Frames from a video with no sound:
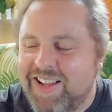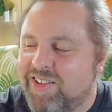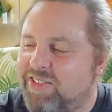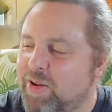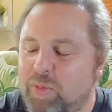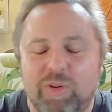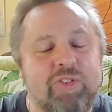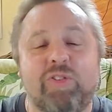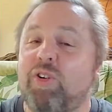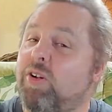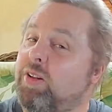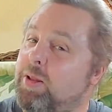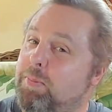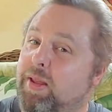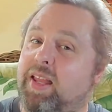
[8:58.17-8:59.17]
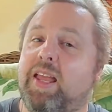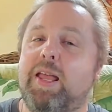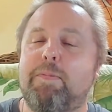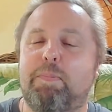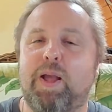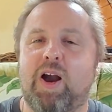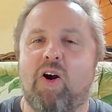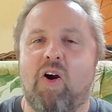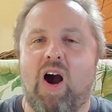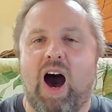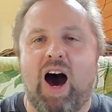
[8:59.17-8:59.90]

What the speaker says: So we'll certainly be keeping our